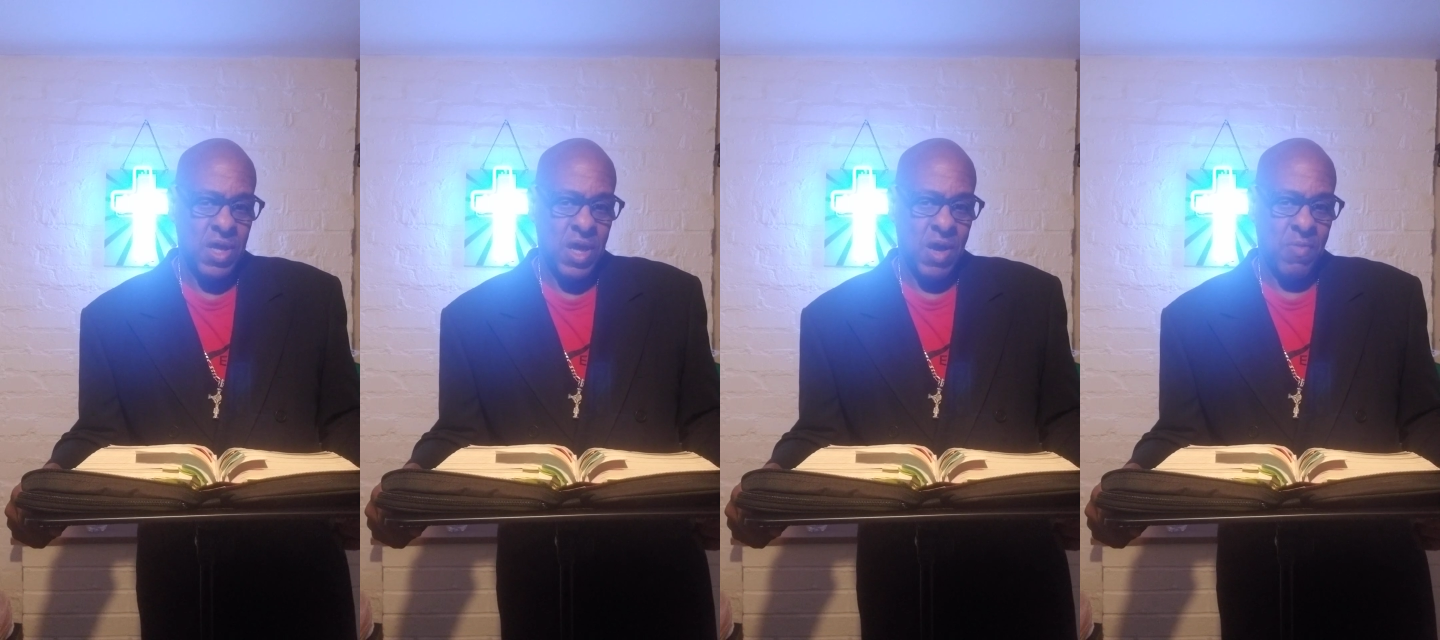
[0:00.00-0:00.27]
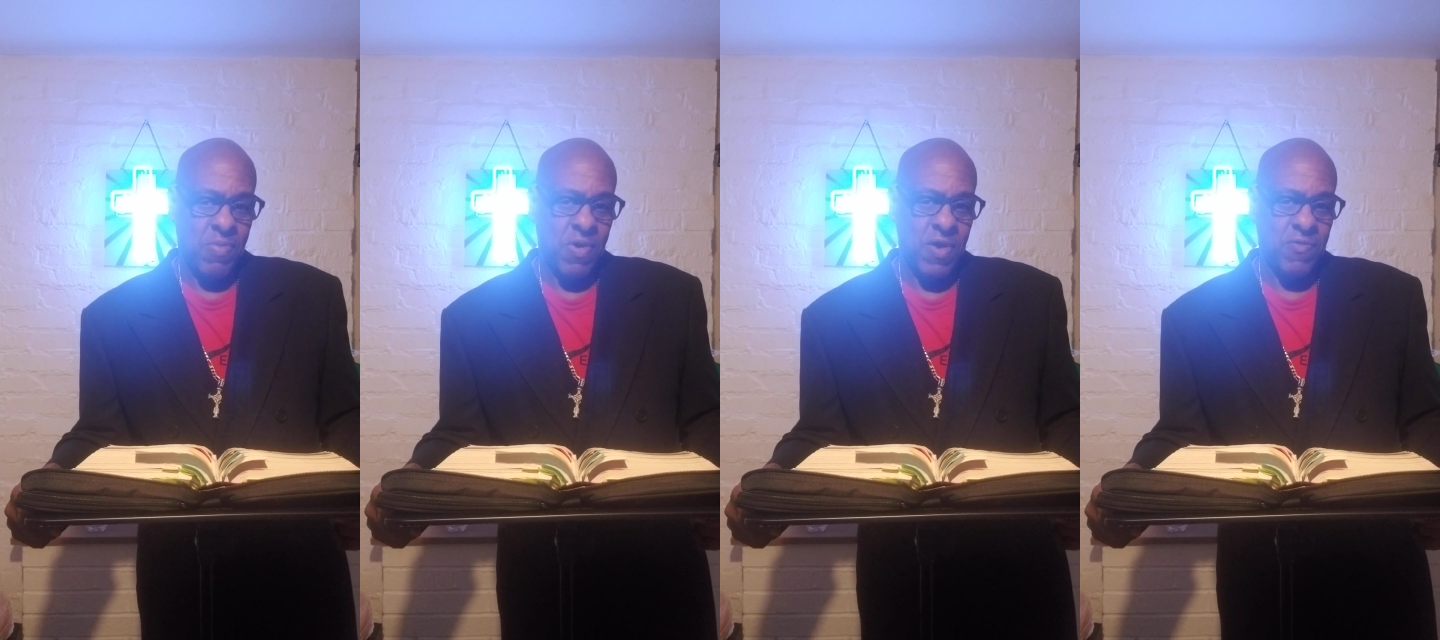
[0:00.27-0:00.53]
I
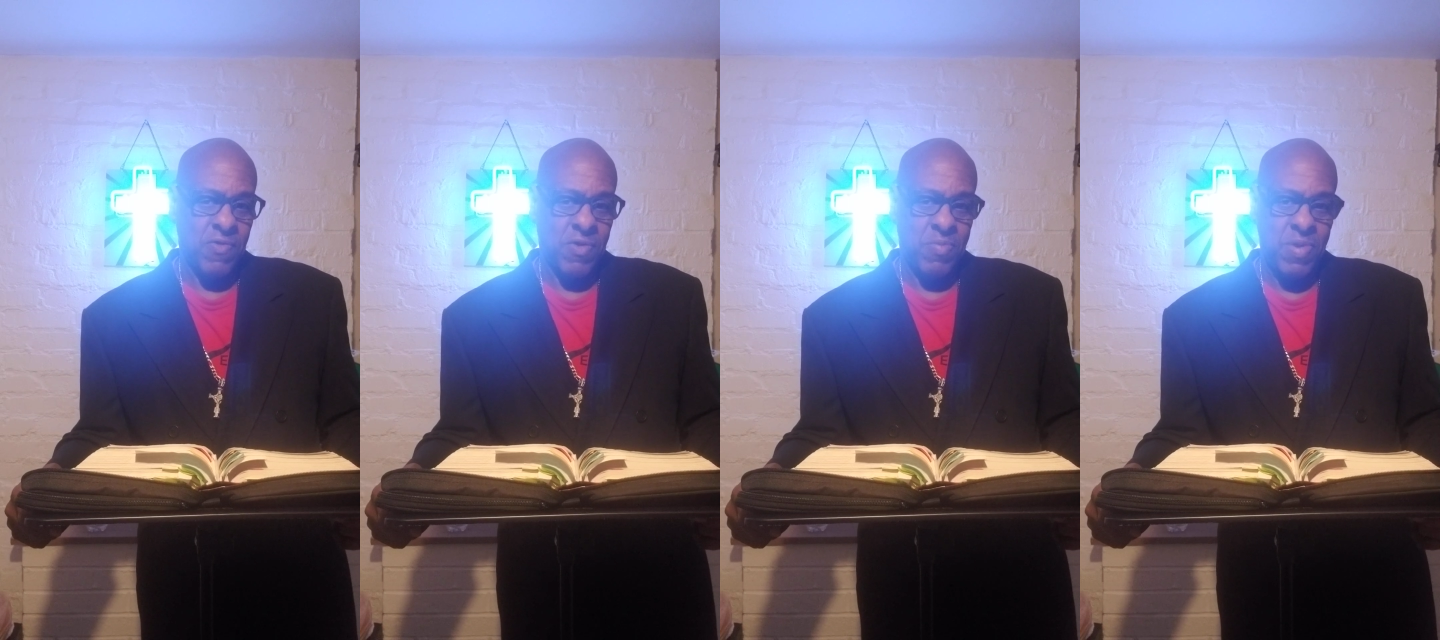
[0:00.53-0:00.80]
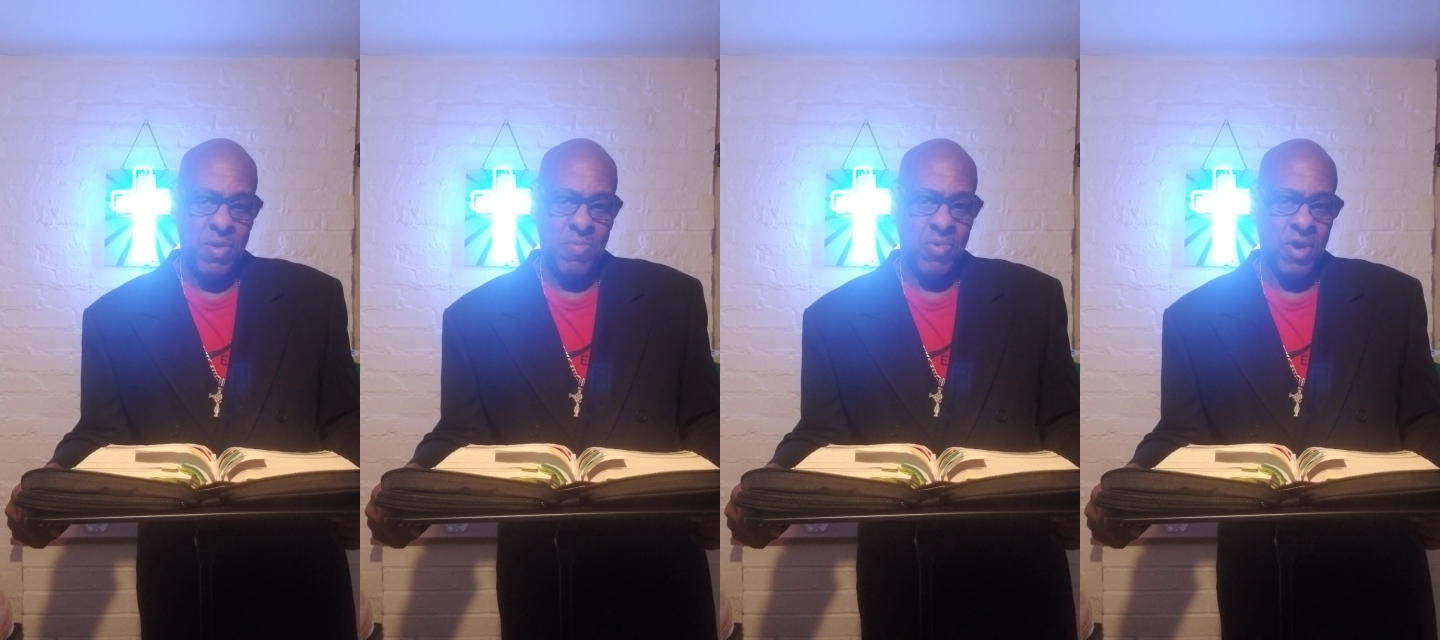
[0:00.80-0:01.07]
pray for the
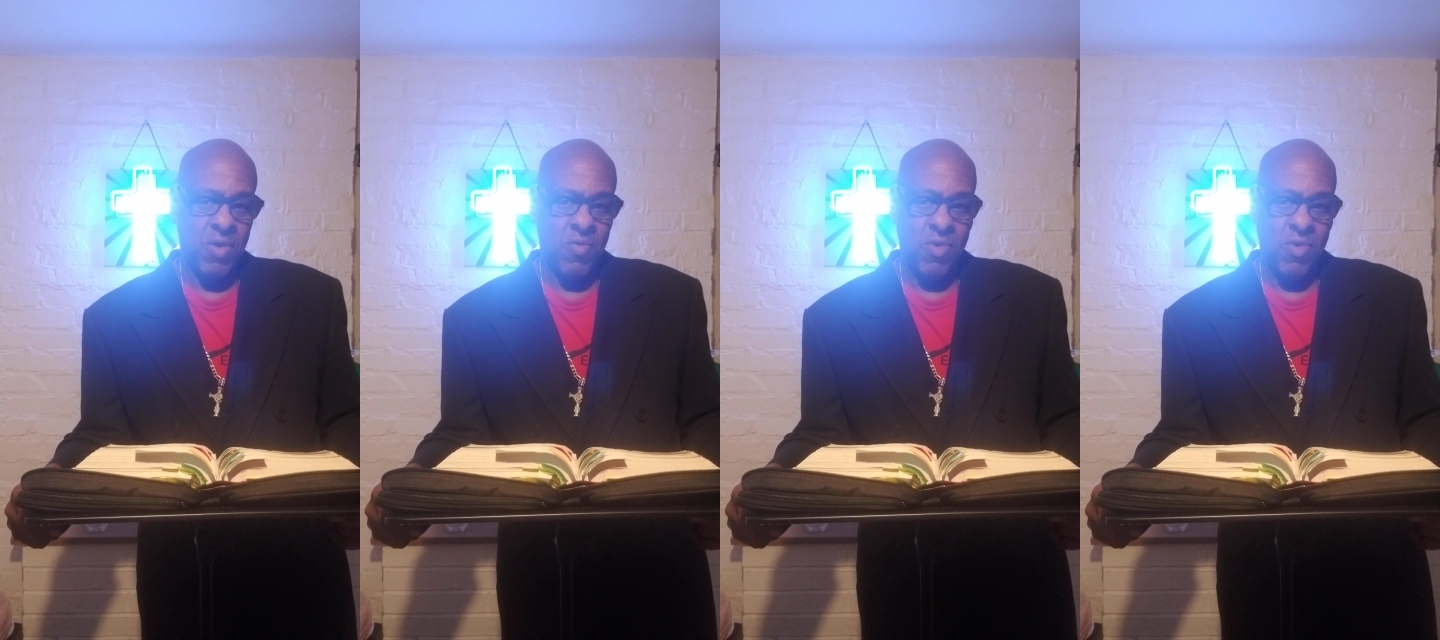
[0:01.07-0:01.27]
people at